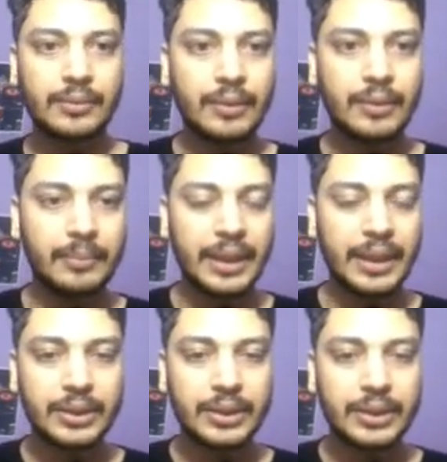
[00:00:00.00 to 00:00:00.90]
will make
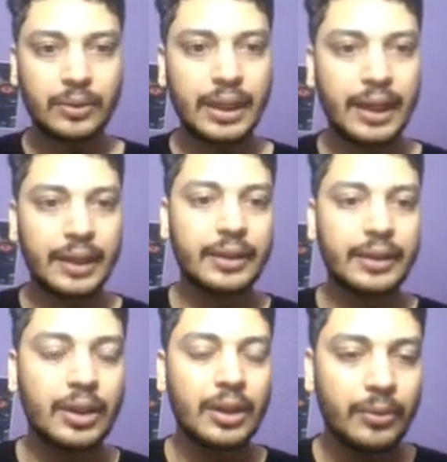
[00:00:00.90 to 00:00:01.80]
sure that
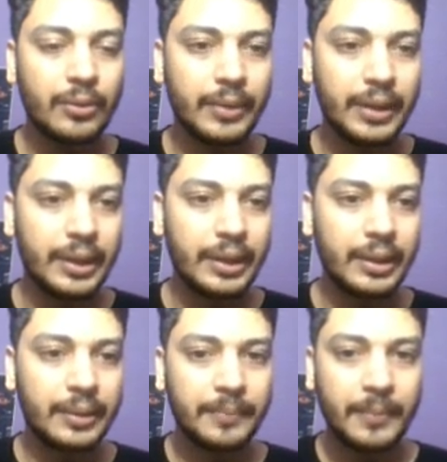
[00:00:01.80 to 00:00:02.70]

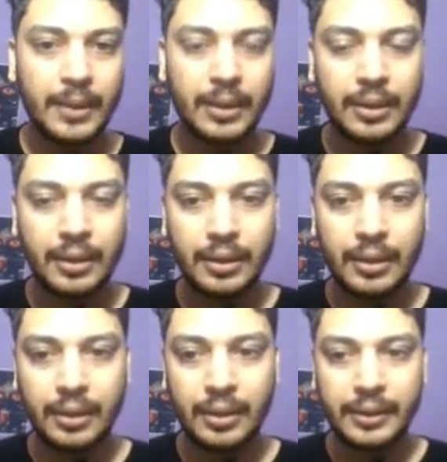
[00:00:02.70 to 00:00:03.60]
we
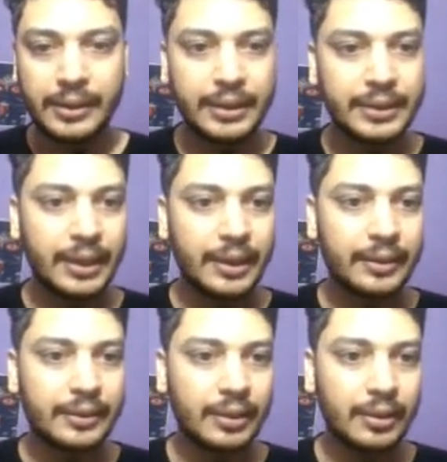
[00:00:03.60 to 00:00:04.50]

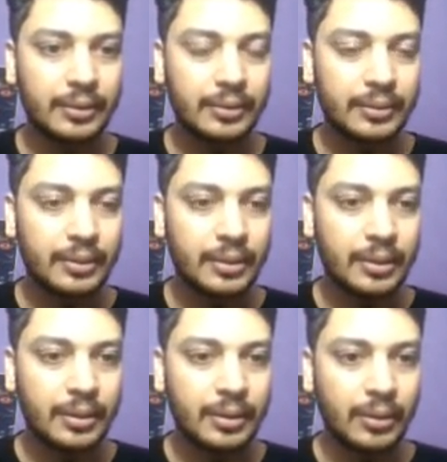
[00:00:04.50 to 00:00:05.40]
reset the
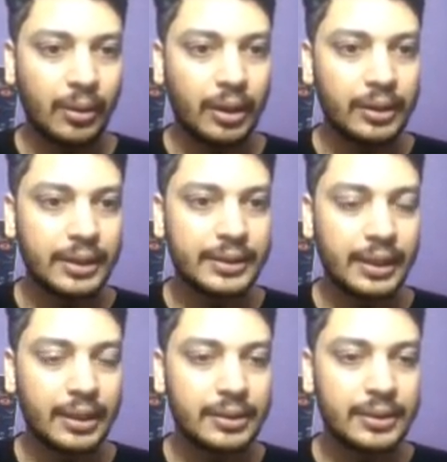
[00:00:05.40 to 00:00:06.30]
all the
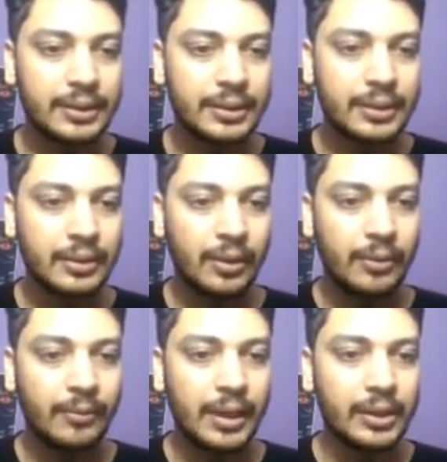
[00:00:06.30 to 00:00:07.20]
cells
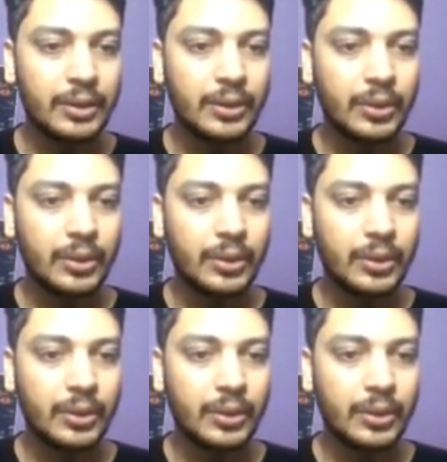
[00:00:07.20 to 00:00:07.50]
value